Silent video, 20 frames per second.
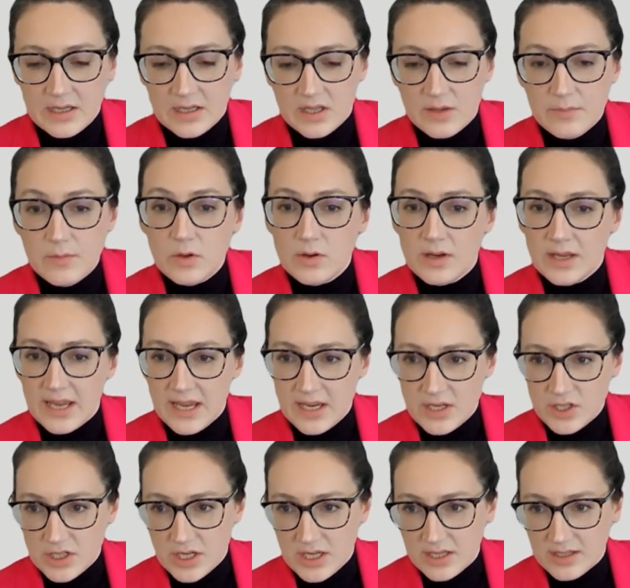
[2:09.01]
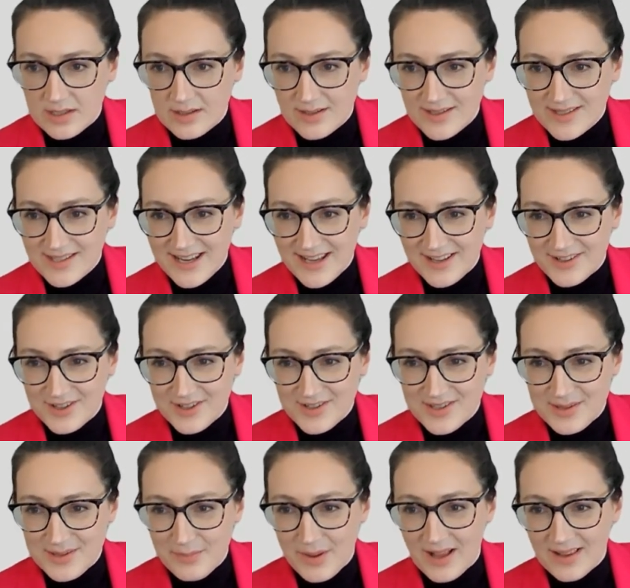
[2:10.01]
communication standards
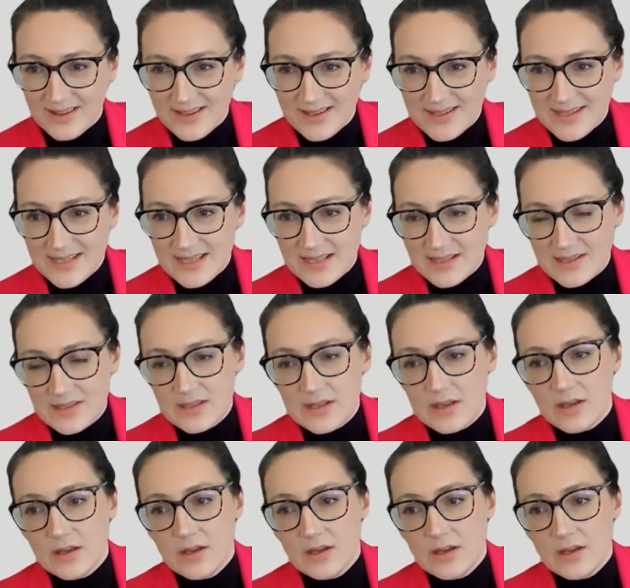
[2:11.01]
and policies